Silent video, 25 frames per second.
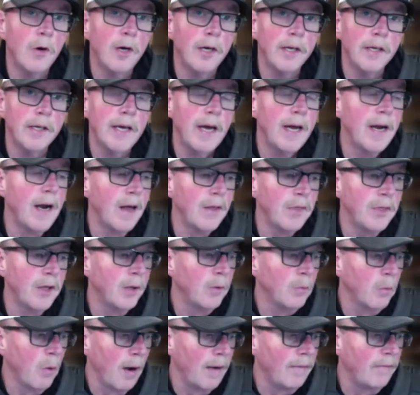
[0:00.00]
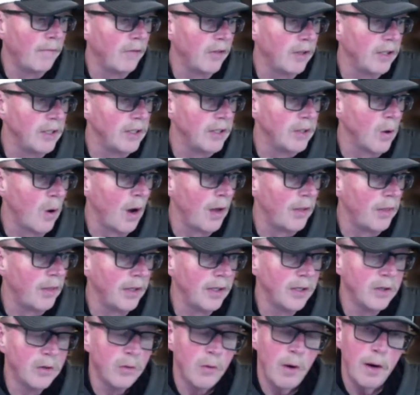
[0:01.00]
And again, I think rightfully so. I
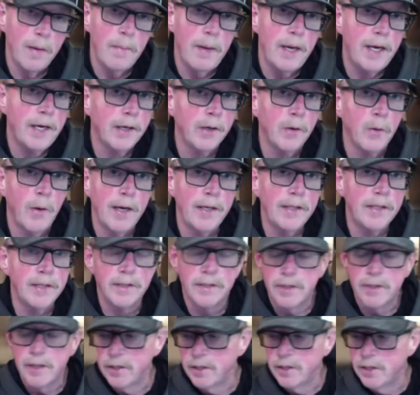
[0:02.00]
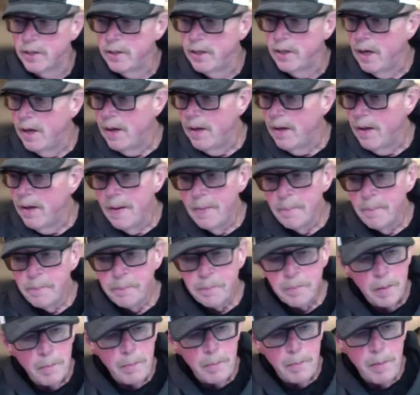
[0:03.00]
think Trey made a great decision.
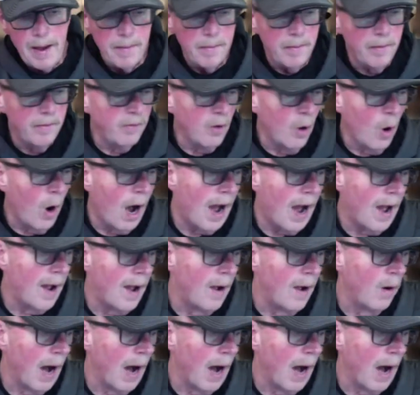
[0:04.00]
Miami of Ohio,